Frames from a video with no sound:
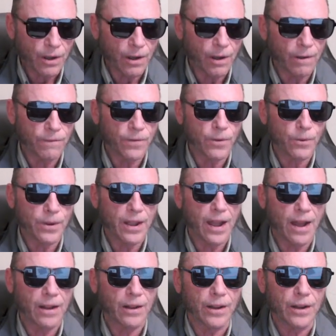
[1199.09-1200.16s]
of the
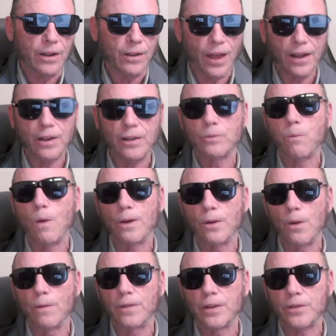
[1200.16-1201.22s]
reality. That is
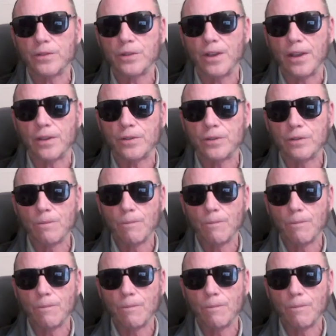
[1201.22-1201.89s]
1/6.